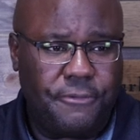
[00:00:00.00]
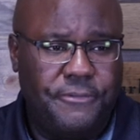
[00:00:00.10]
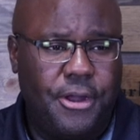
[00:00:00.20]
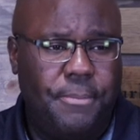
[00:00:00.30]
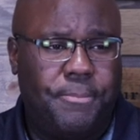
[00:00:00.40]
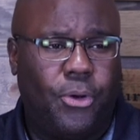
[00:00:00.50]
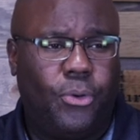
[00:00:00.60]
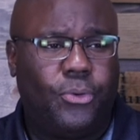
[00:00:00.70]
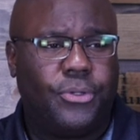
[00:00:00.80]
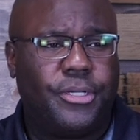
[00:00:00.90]
Very
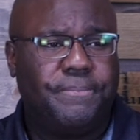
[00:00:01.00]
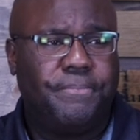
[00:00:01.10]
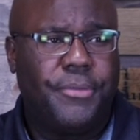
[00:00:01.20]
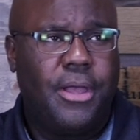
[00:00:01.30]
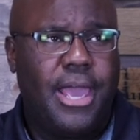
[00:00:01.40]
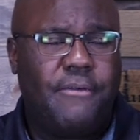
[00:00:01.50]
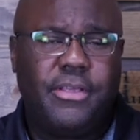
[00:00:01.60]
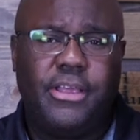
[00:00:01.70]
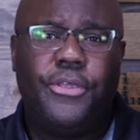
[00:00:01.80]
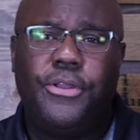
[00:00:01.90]
bold.
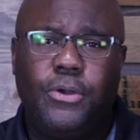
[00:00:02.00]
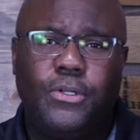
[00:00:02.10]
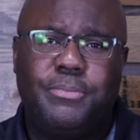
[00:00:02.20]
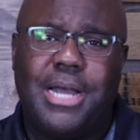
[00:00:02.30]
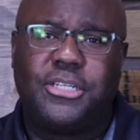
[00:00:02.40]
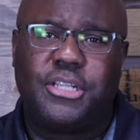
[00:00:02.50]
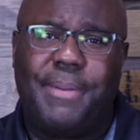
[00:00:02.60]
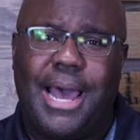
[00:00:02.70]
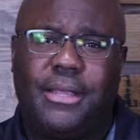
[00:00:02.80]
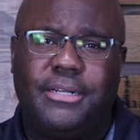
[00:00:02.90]
Everything in the nose matches the
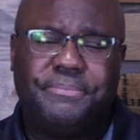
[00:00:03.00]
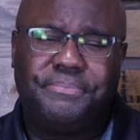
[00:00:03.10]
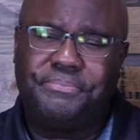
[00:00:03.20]
palate.